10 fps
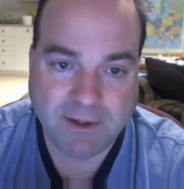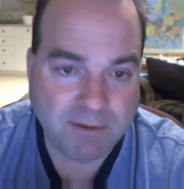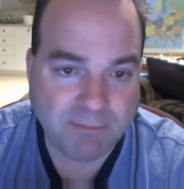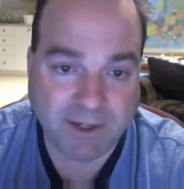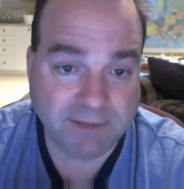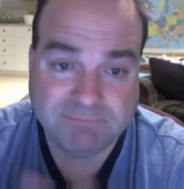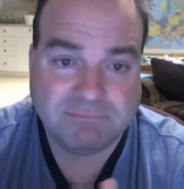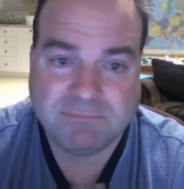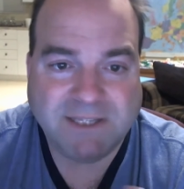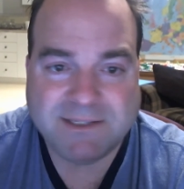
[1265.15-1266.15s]
But
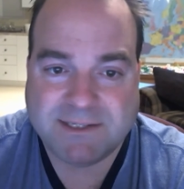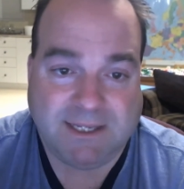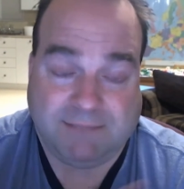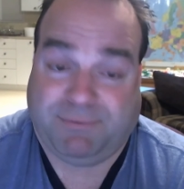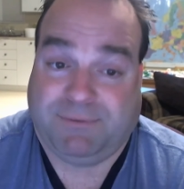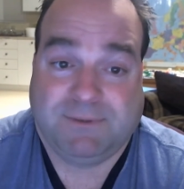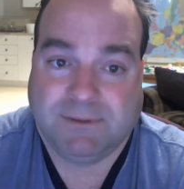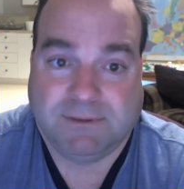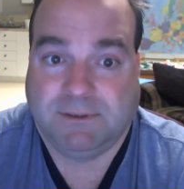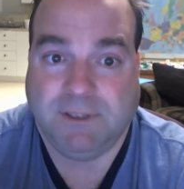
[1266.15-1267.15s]

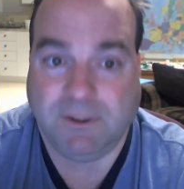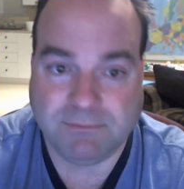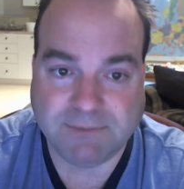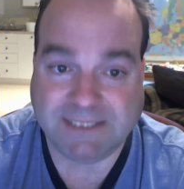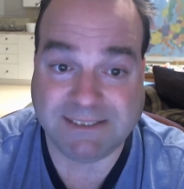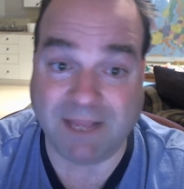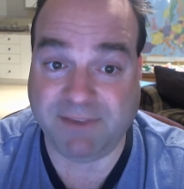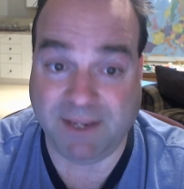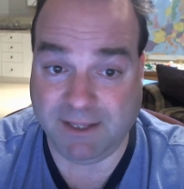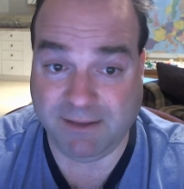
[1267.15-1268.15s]
that's
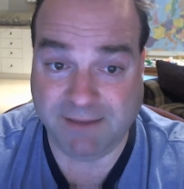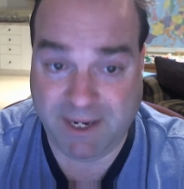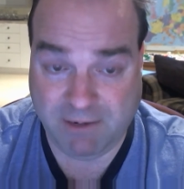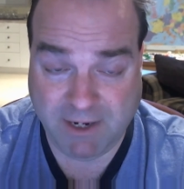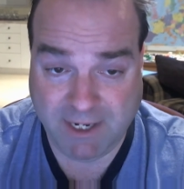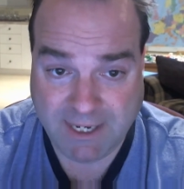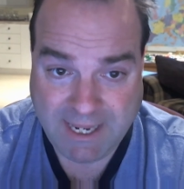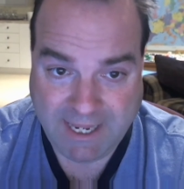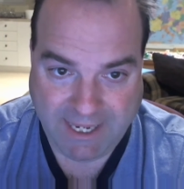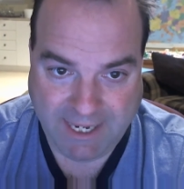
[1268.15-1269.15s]
nothing in a day, right?
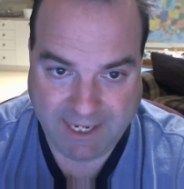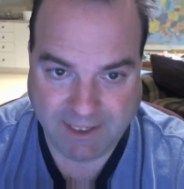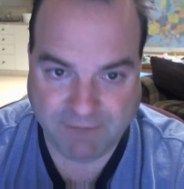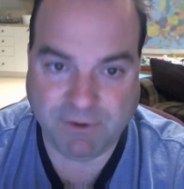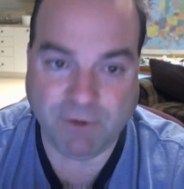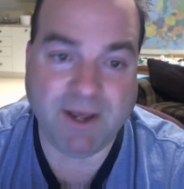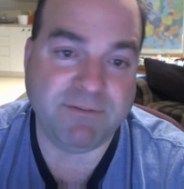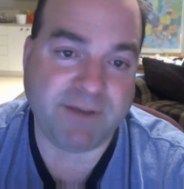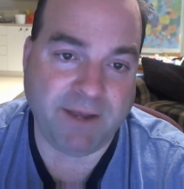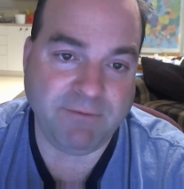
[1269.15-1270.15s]
And if you don't have
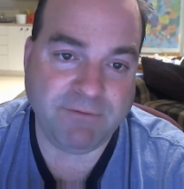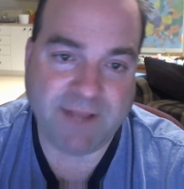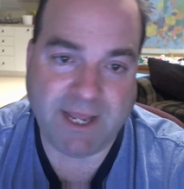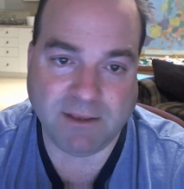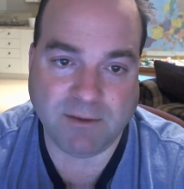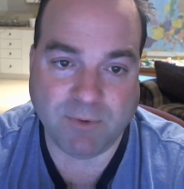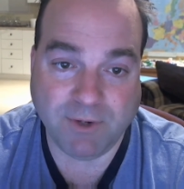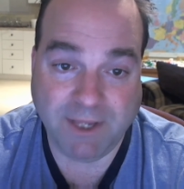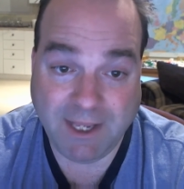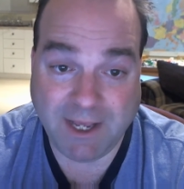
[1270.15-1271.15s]
time for that in the
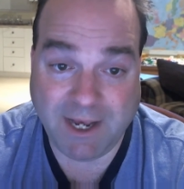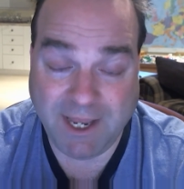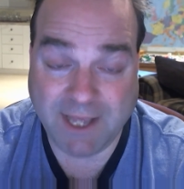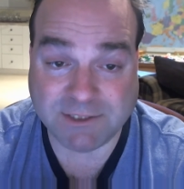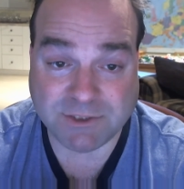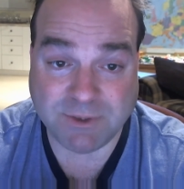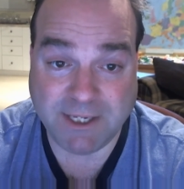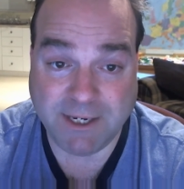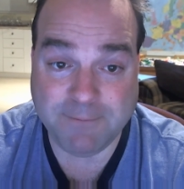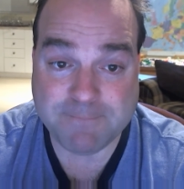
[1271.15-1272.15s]
morning, I
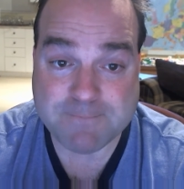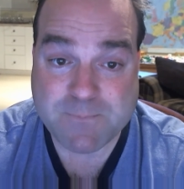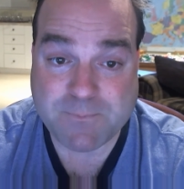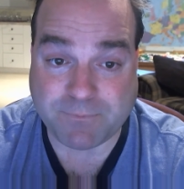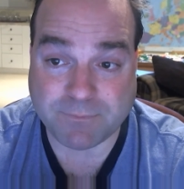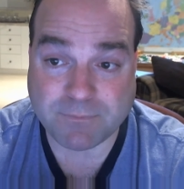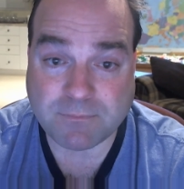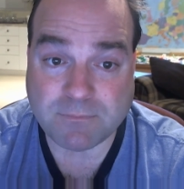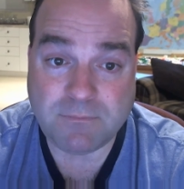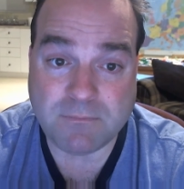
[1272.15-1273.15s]
actually
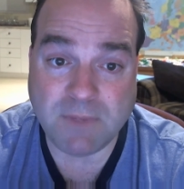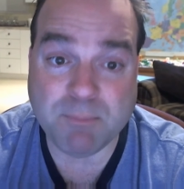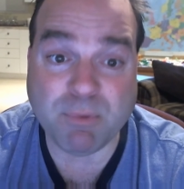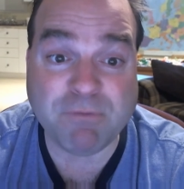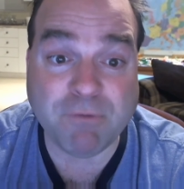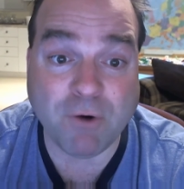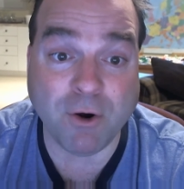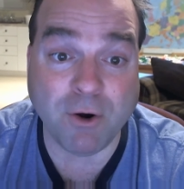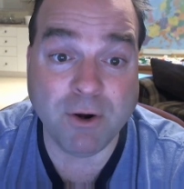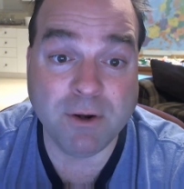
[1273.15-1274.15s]

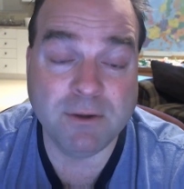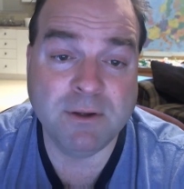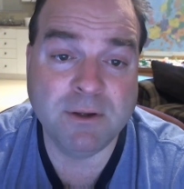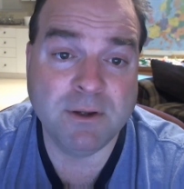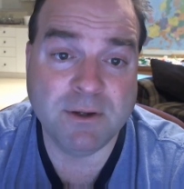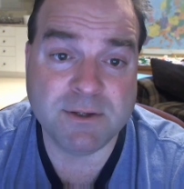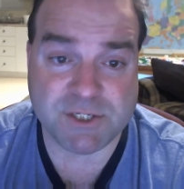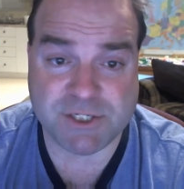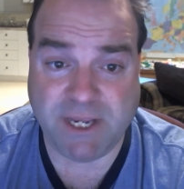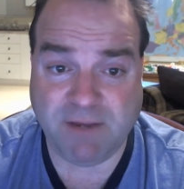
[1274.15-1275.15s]
prefer to
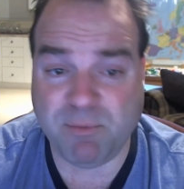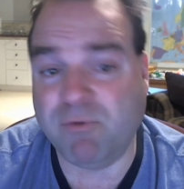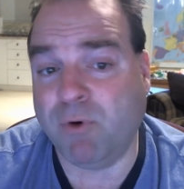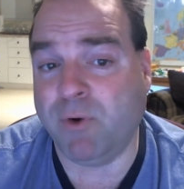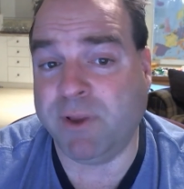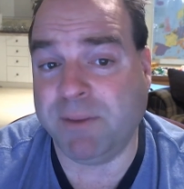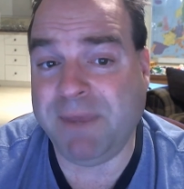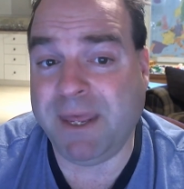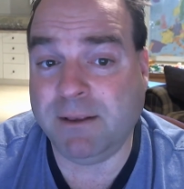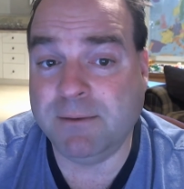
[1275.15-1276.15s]
shave before going to bed.